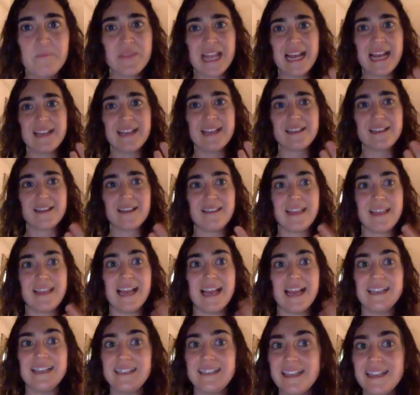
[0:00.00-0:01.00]
And the
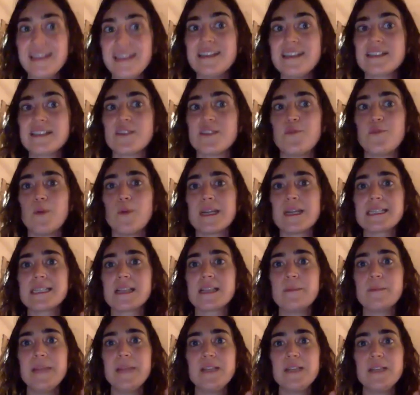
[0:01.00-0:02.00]
ideas of what does
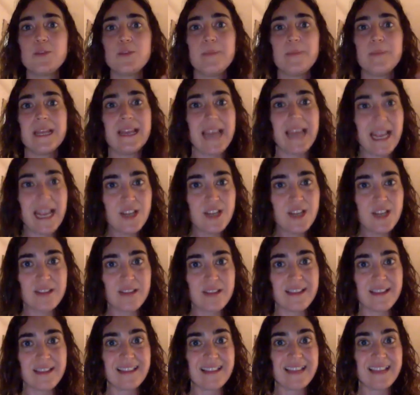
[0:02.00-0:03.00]
it mean to be a nation
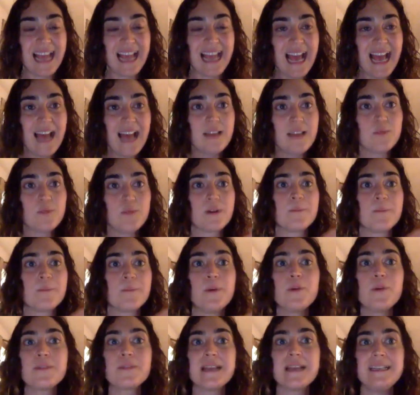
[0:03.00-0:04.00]
that they had were
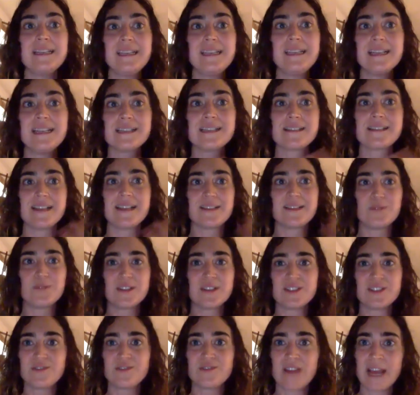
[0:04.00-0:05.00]
both ideas that were
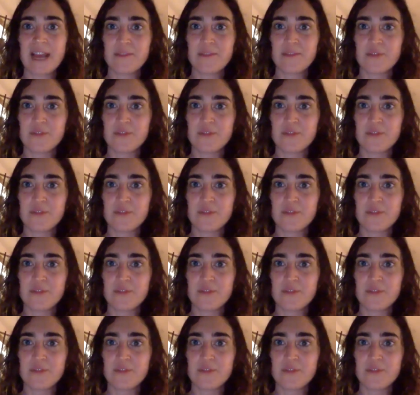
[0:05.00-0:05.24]
derived